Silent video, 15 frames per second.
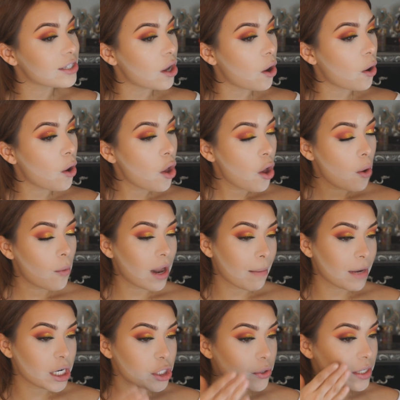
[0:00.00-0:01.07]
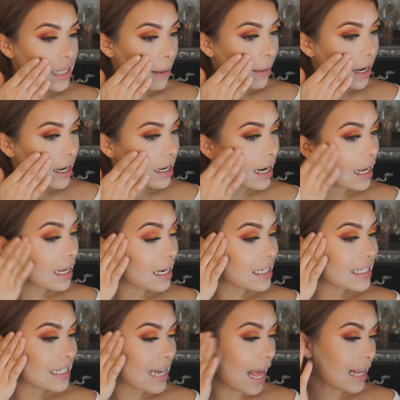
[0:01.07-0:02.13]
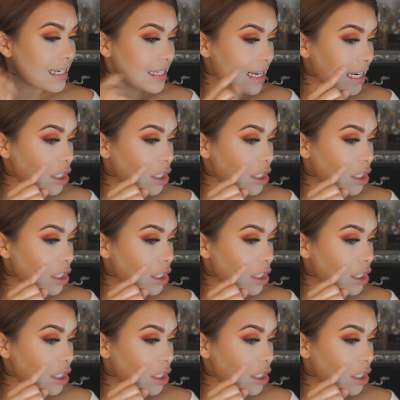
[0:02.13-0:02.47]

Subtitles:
So what I'm going to do is I'm gonna slant